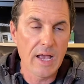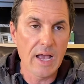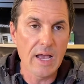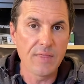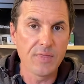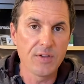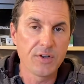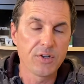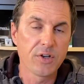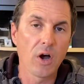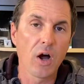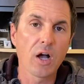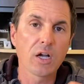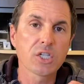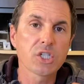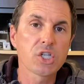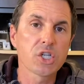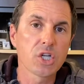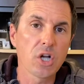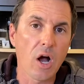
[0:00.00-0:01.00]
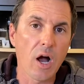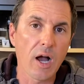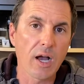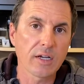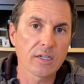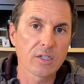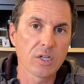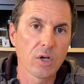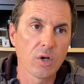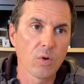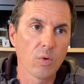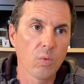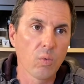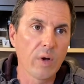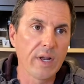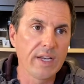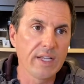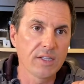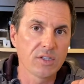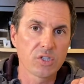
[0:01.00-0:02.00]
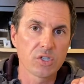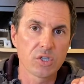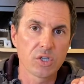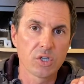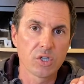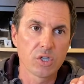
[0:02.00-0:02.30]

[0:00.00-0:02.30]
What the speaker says: and the dog shocked when it's